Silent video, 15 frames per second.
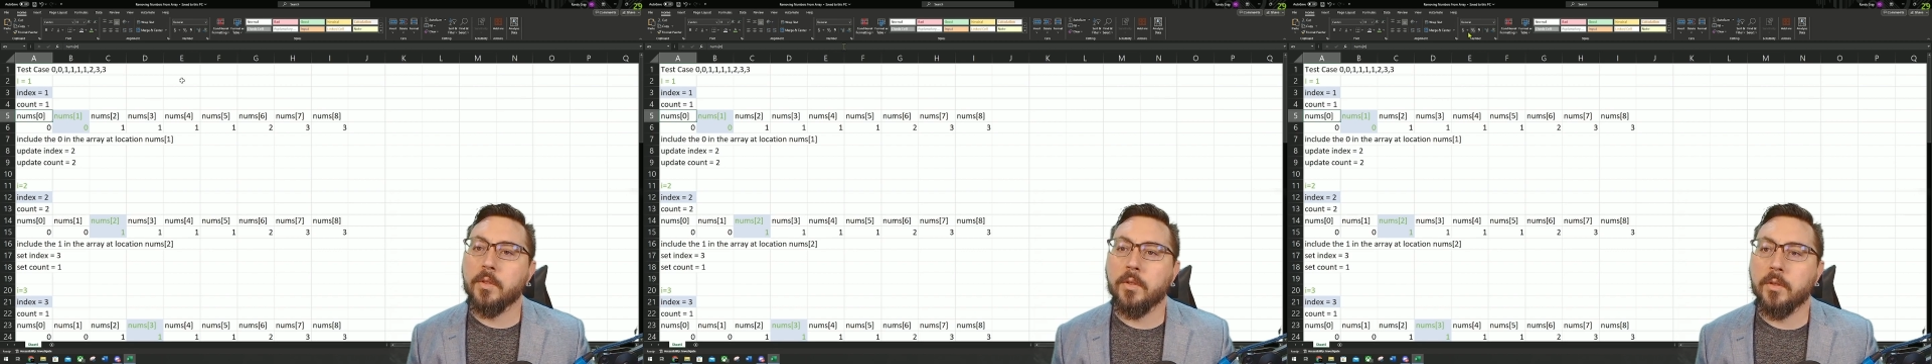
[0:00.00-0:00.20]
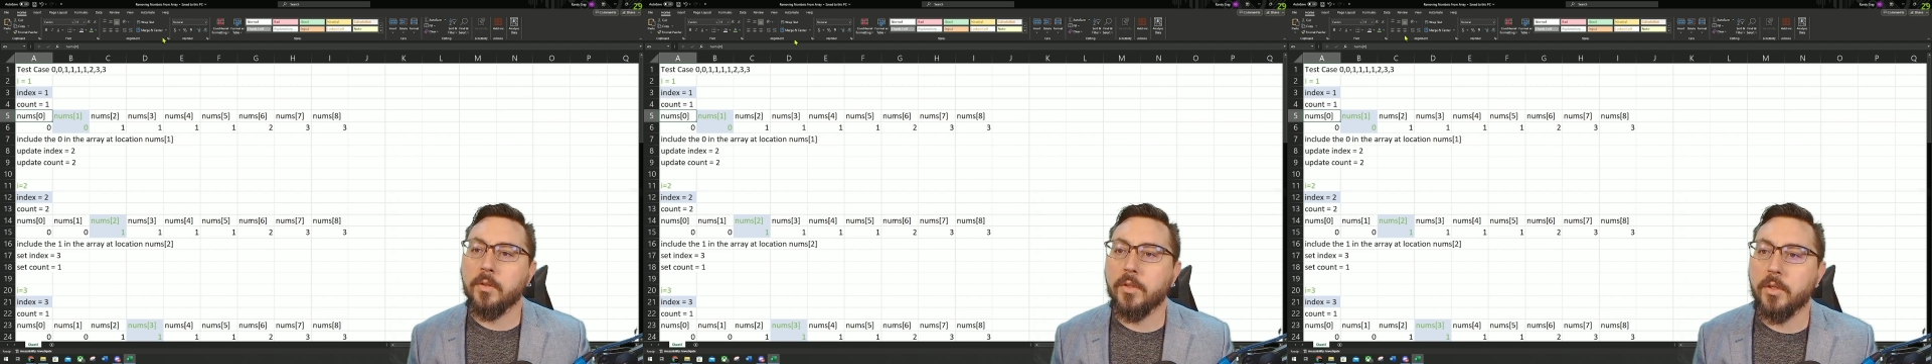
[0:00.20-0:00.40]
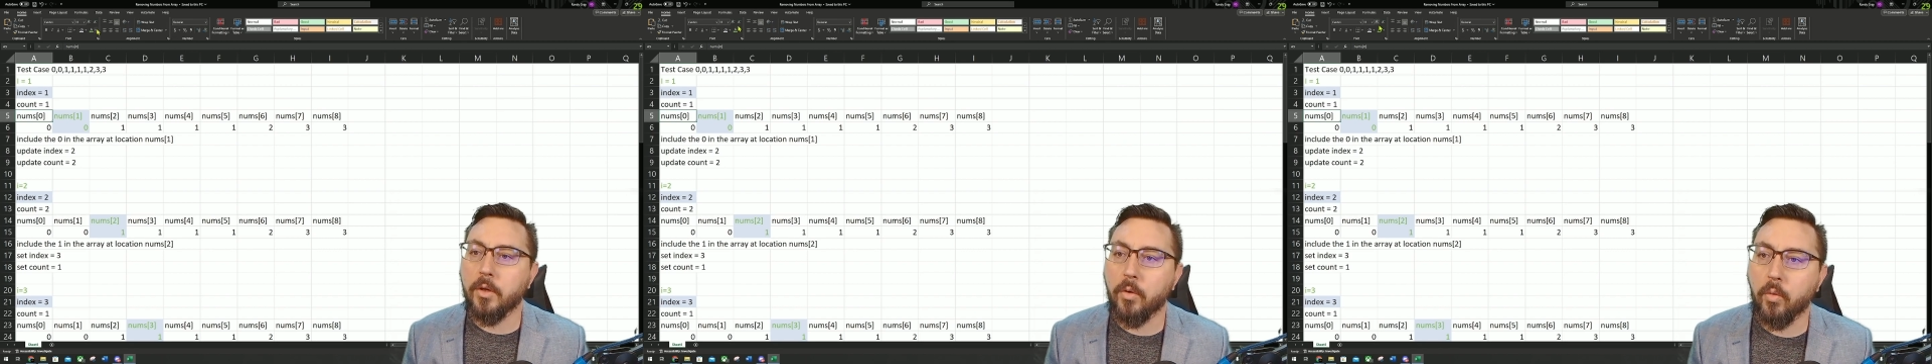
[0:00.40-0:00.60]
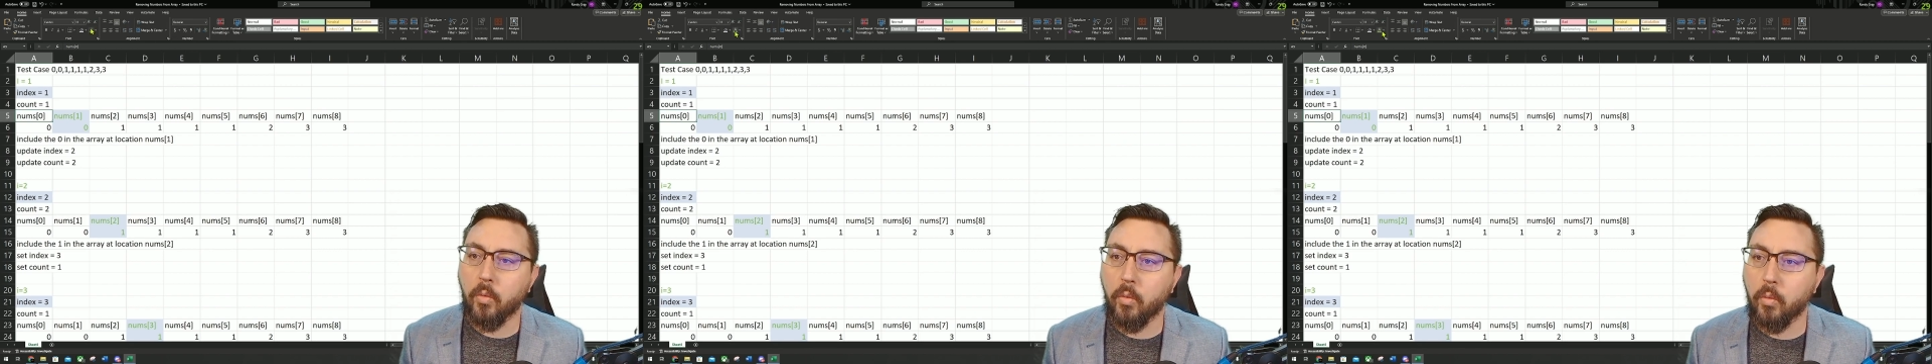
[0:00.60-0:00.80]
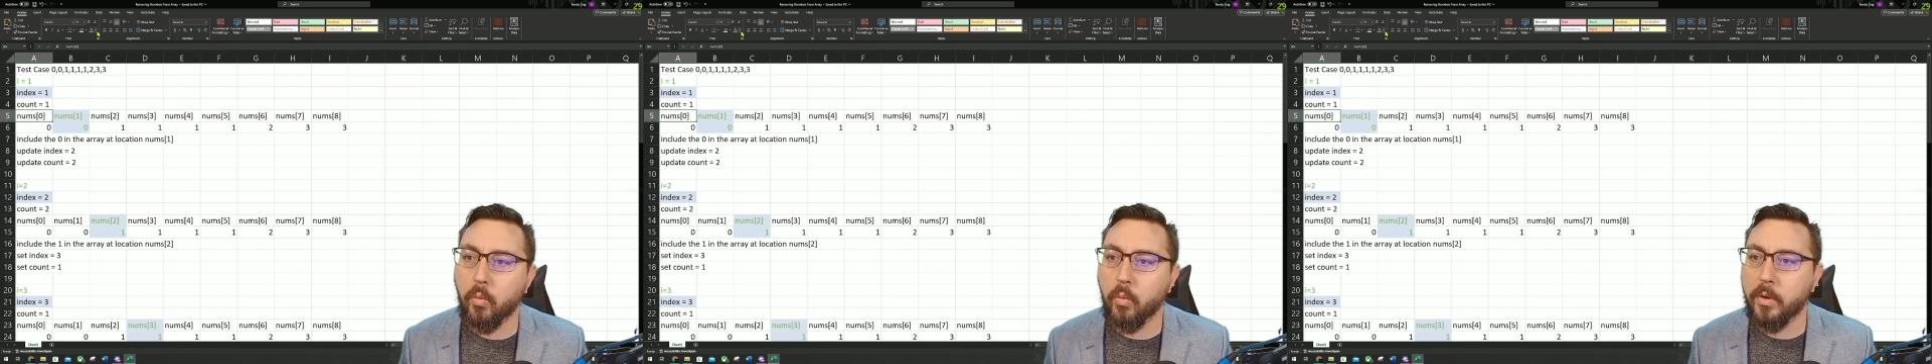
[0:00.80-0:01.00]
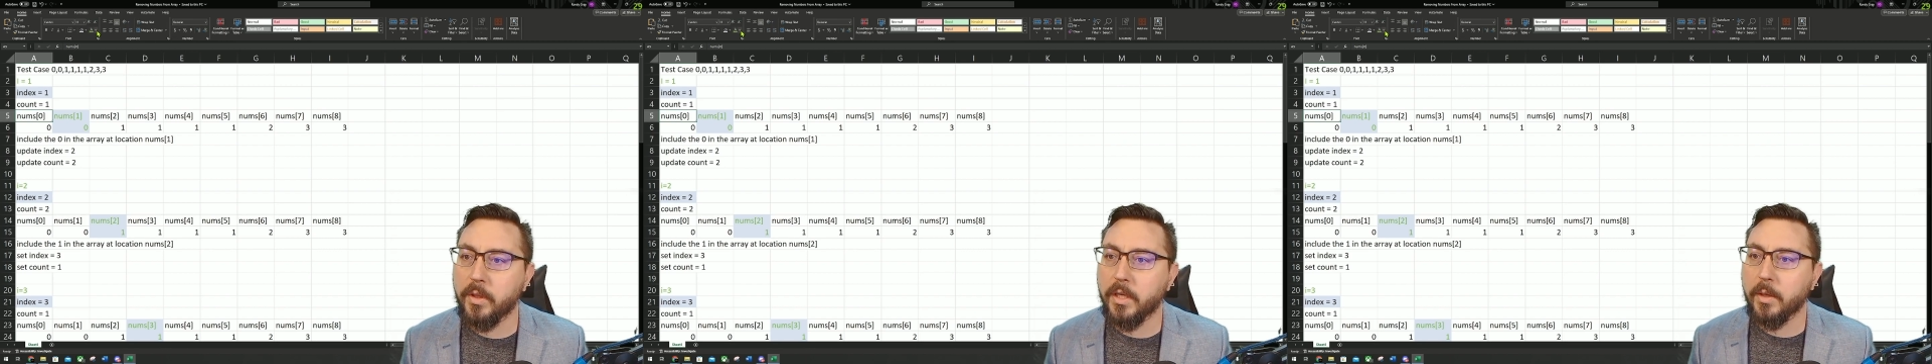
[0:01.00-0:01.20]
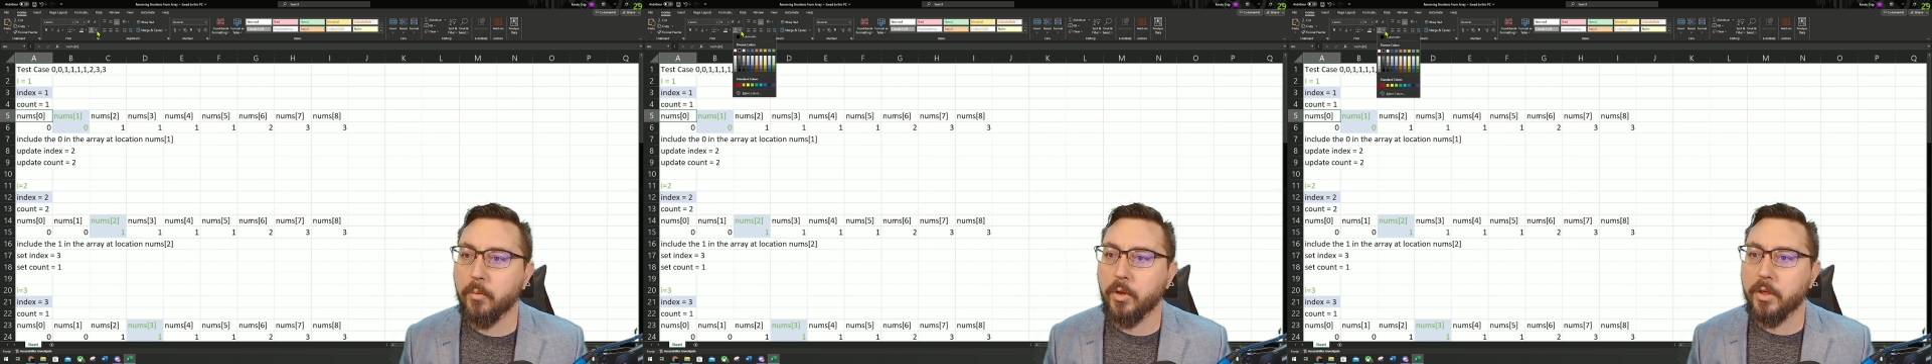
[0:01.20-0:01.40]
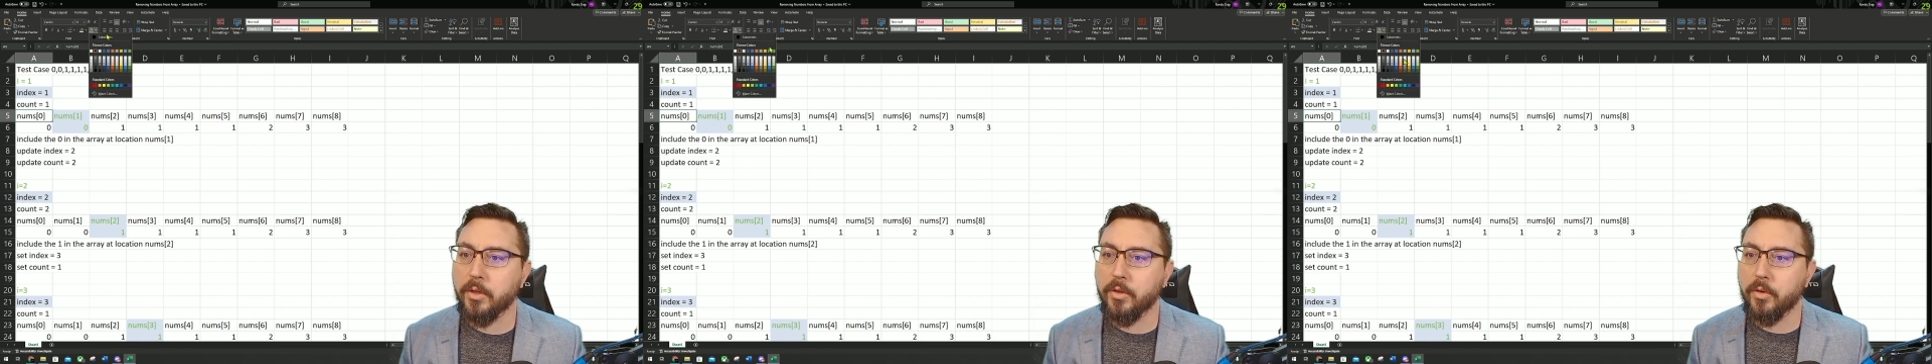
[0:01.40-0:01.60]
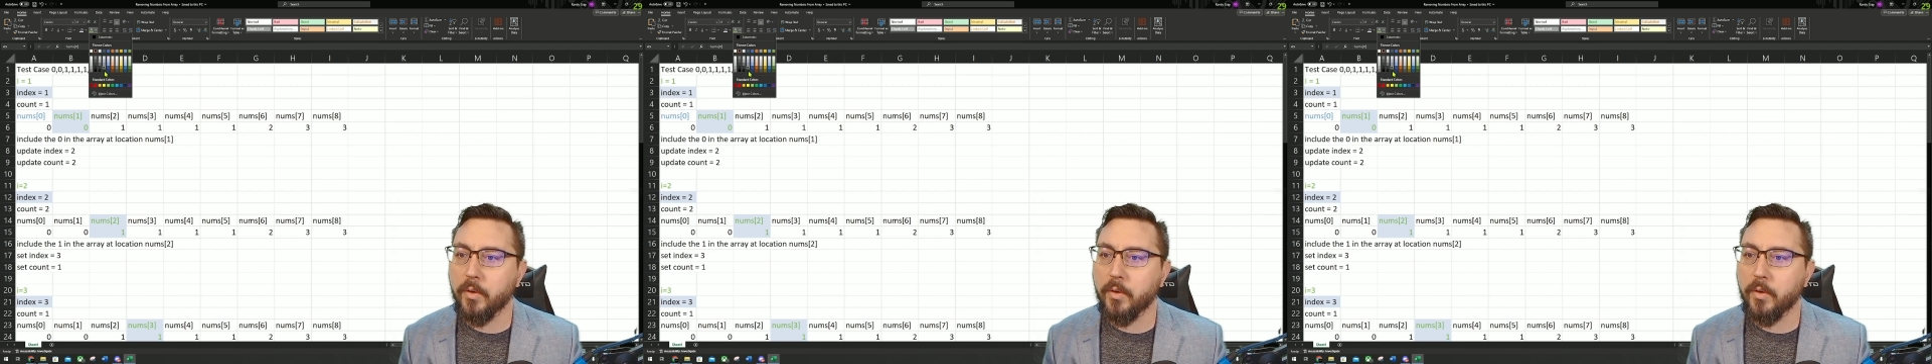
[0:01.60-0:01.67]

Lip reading: So one thing I'm going to do,